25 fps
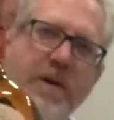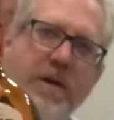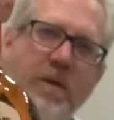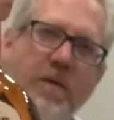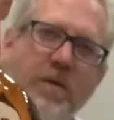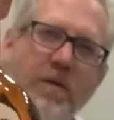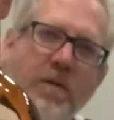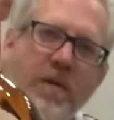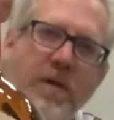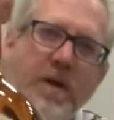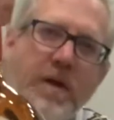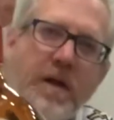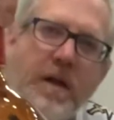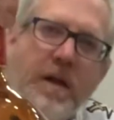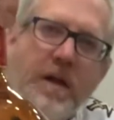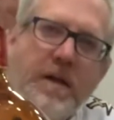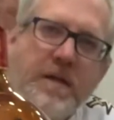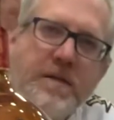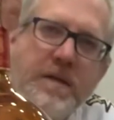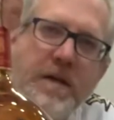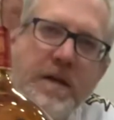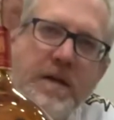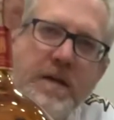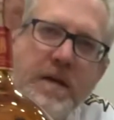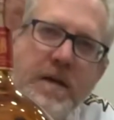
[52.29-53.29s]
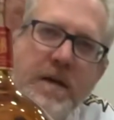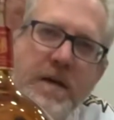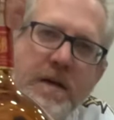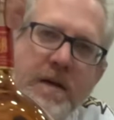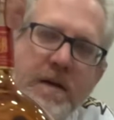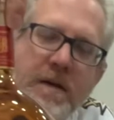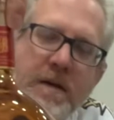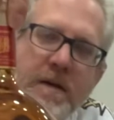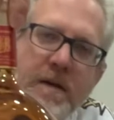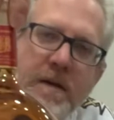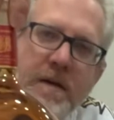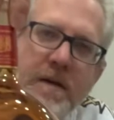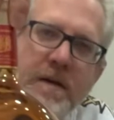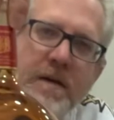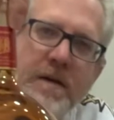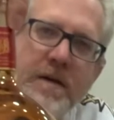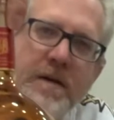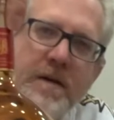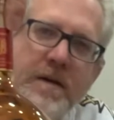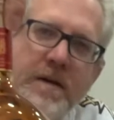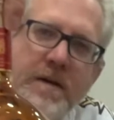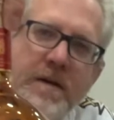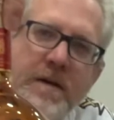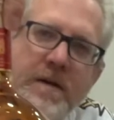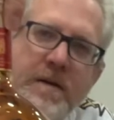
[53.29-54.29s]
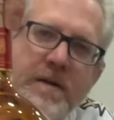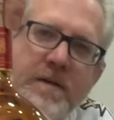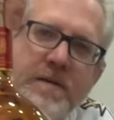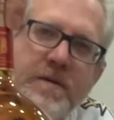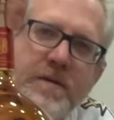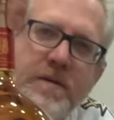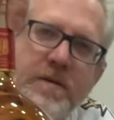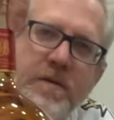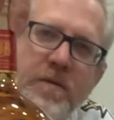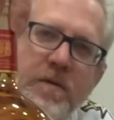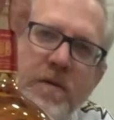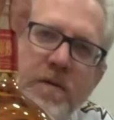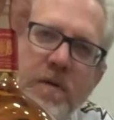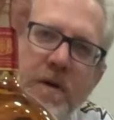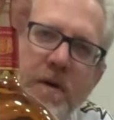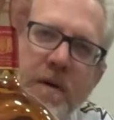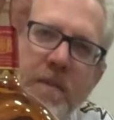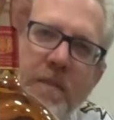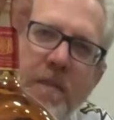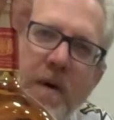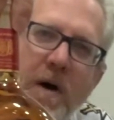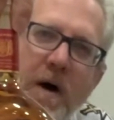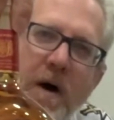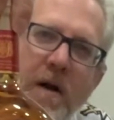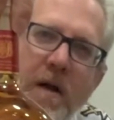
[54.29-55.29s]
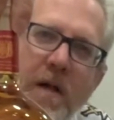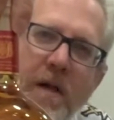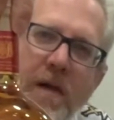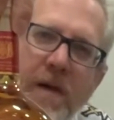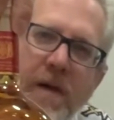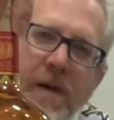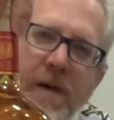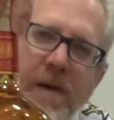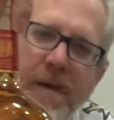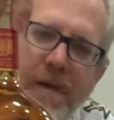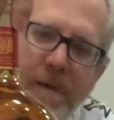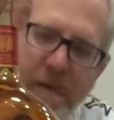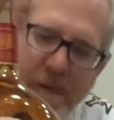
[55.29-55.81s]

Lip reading: cool looking, isn't it? It's a cool looking bottle.